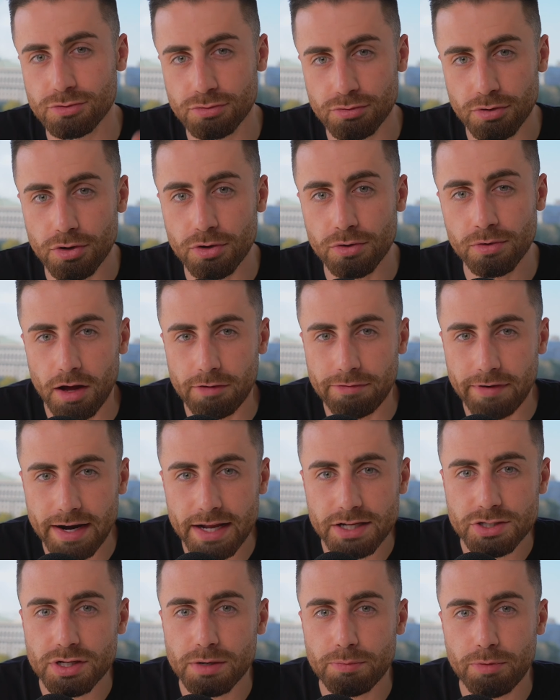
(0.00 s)
true. A
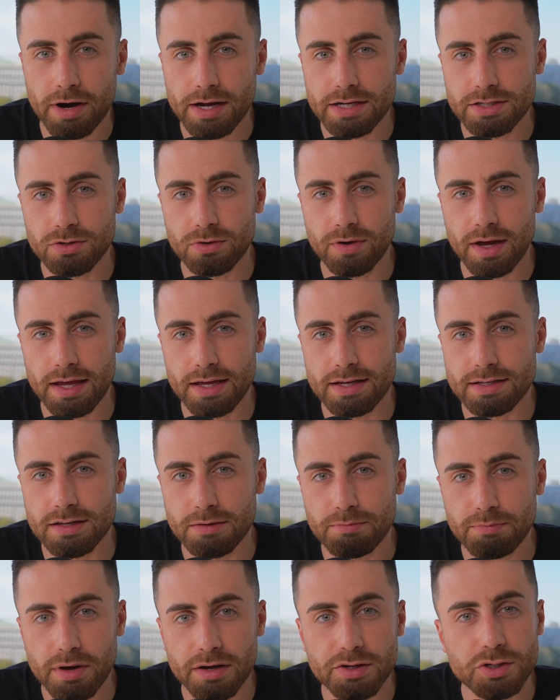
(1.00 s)
financial appraisal is
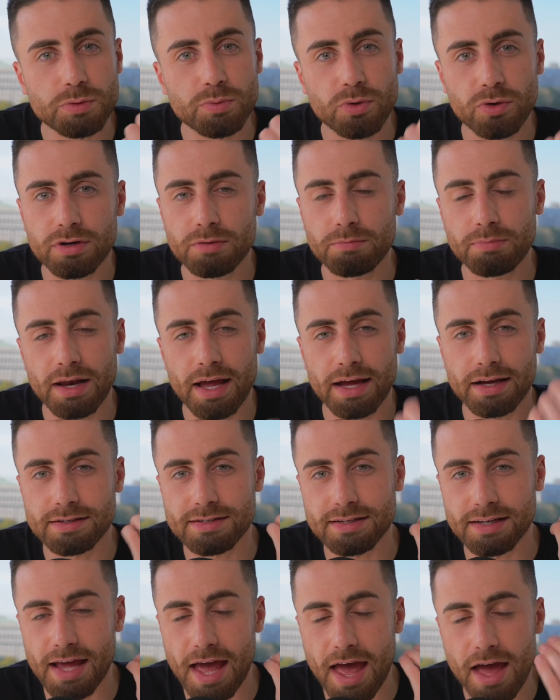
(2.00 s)
much more complex,
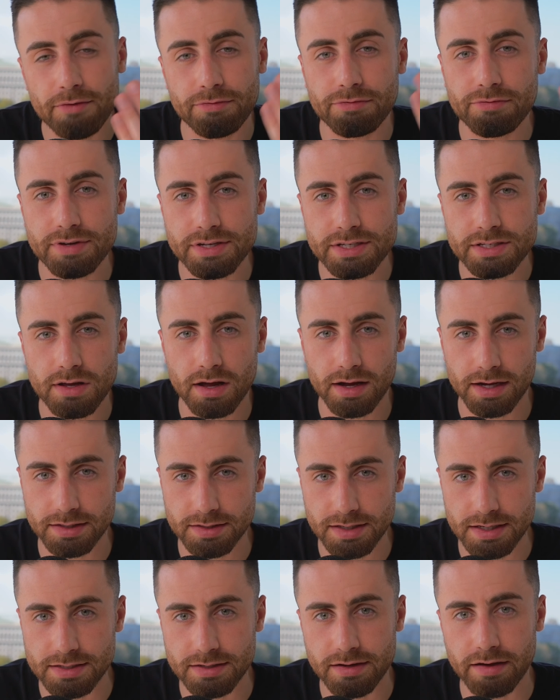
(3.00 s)
and every site
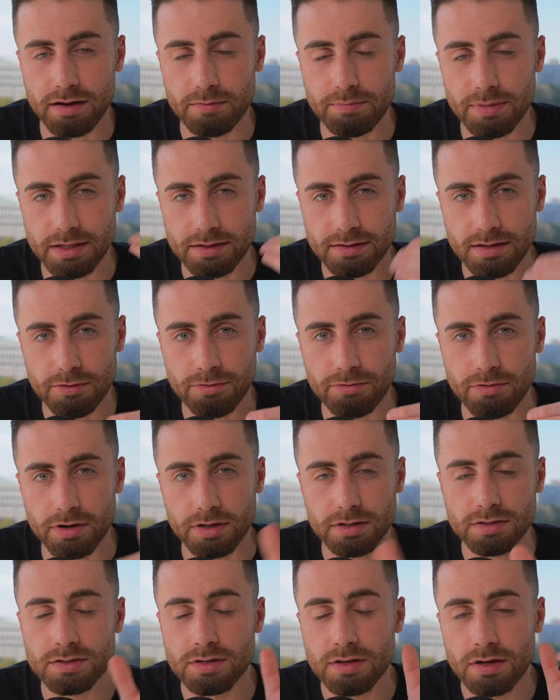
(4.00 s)
is going to be
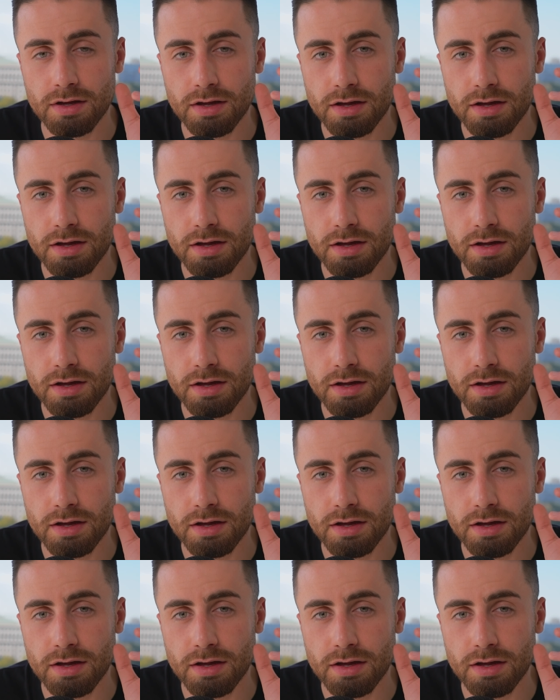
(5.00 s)
different.